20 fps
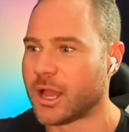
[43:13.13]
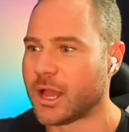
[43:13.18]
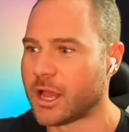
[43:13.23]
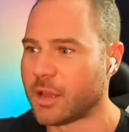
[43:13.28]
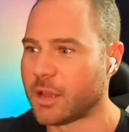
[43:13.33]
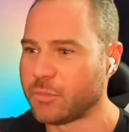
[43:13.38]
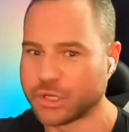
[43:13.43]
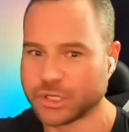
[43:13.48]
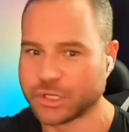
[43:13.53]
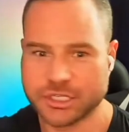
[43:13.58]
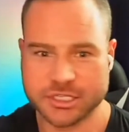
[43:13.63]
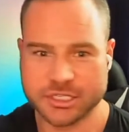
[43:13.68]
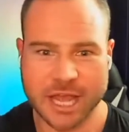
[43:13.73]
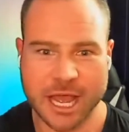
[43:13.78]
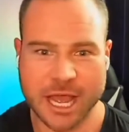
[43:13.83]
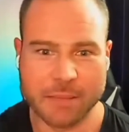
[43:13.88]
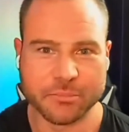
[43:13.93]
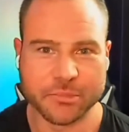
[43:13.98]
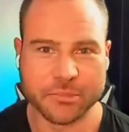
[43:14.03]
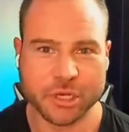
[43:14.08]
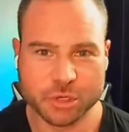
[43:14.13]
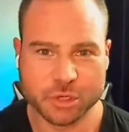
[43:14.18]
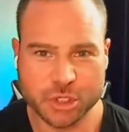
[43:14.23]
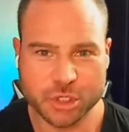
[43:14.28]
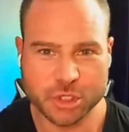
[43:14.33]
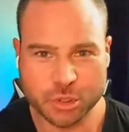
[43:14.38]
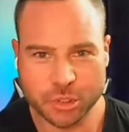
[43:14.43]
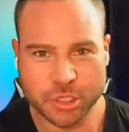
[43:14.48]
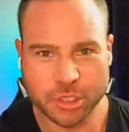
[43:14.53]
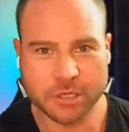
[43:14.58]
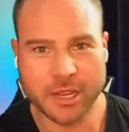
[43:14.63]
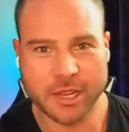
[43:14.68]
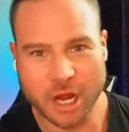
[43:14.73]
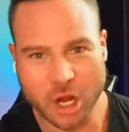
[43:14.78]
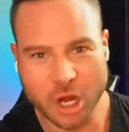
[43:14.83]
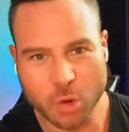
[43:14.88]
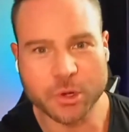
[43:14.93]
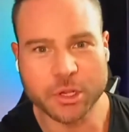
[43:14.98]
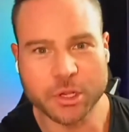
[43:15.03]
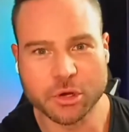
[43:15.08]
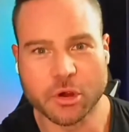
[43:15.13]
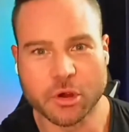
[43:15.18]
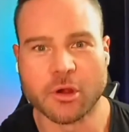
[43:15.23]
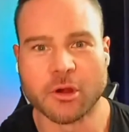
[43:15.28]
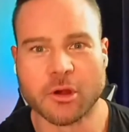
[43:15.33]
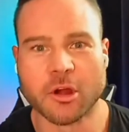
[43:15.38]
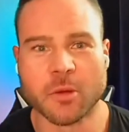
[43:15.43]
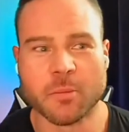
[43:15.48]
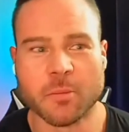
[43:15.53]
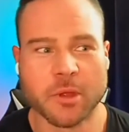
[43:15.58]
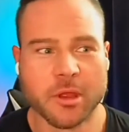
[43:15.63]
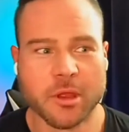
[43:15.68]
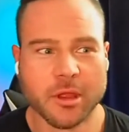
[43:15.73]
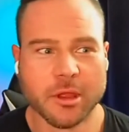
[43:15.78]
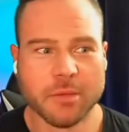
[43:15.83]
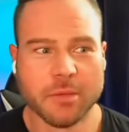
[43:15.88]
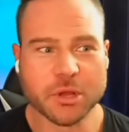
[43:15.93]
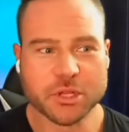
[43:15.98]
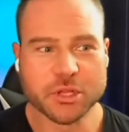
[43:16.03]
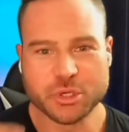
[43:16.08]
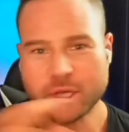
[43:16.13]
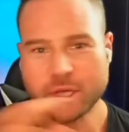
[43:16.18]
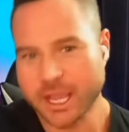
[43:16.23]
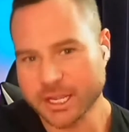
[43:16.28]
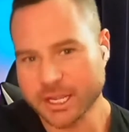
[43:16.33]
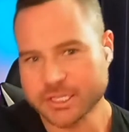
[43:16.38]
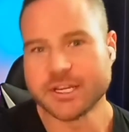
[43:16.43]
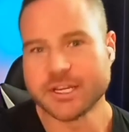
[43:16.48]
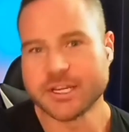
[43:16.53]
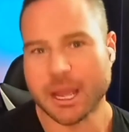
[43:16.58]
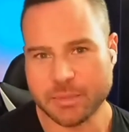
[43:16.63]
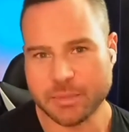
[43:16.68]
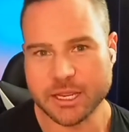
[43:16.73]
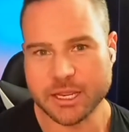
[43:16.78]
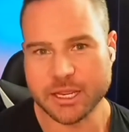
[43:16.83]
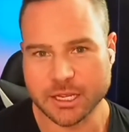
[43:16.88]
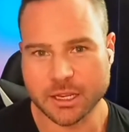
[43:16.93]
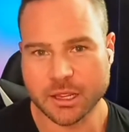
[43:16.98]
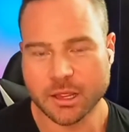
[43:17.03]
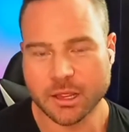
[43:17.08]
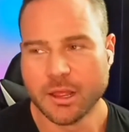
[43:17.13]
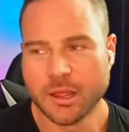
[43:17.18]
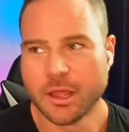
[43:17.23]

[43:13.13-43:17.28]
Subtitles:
you can stop, shooting heroin in your arm, but you can't stop eating.